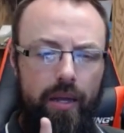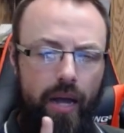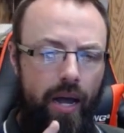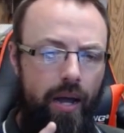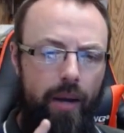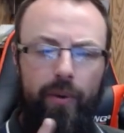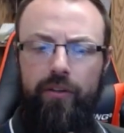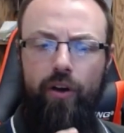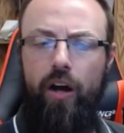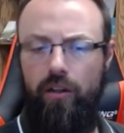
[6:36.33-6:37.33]
Uh, I want to
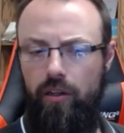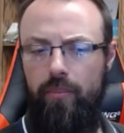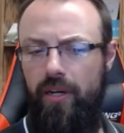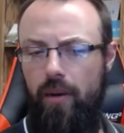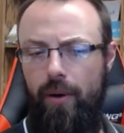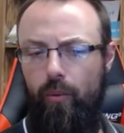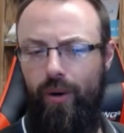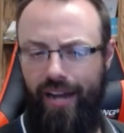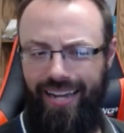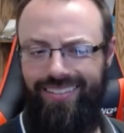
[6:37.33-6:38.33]
talk a little bit about
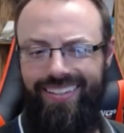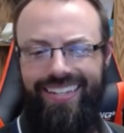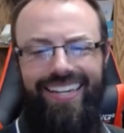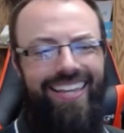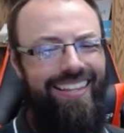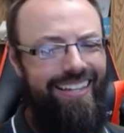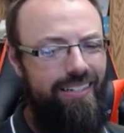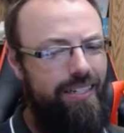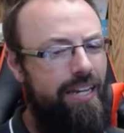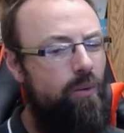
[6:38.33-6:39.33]
what I did and
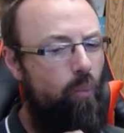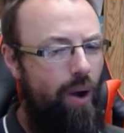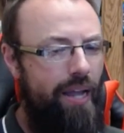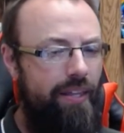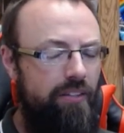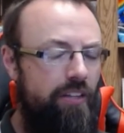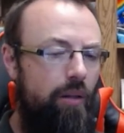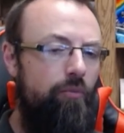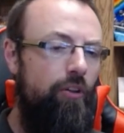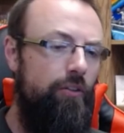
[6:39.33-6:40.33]
then kind of why that's
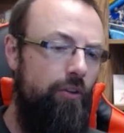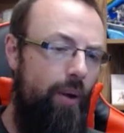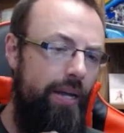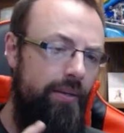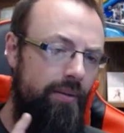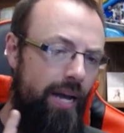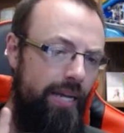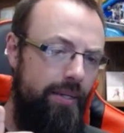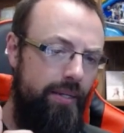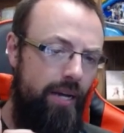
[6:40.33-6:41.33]
helpful. So I
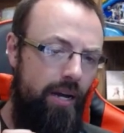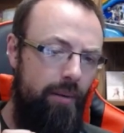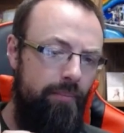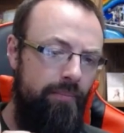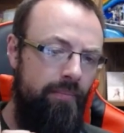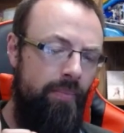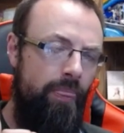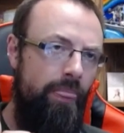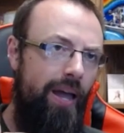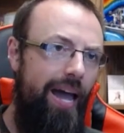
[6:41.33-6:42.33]
I um,
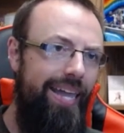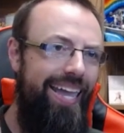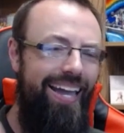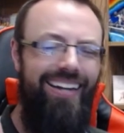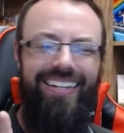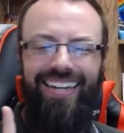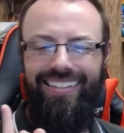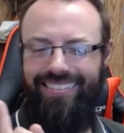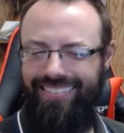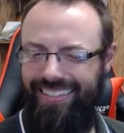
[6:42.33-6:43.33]
I had an
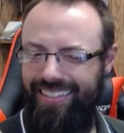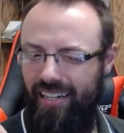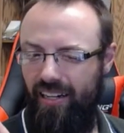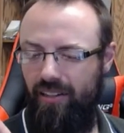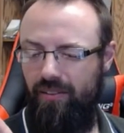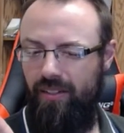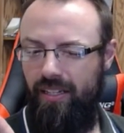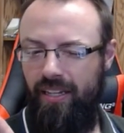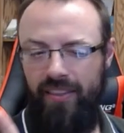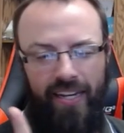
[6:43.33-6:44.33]
idea
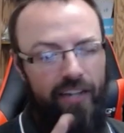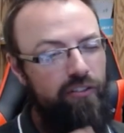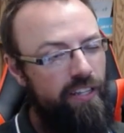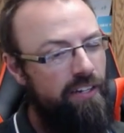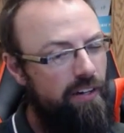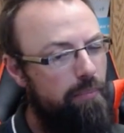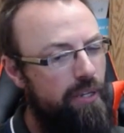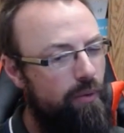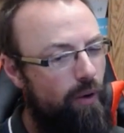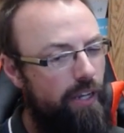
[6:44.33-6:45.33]
that actually ended up
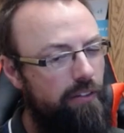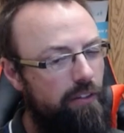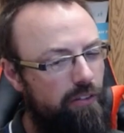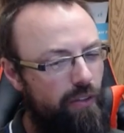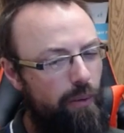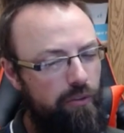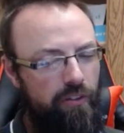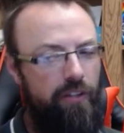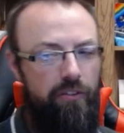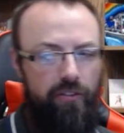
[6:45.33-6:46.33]
being right, so that was
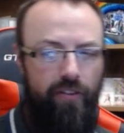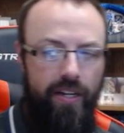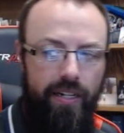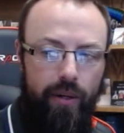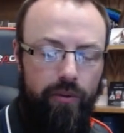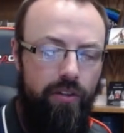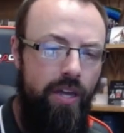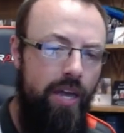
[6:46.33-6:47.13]
nice to find out.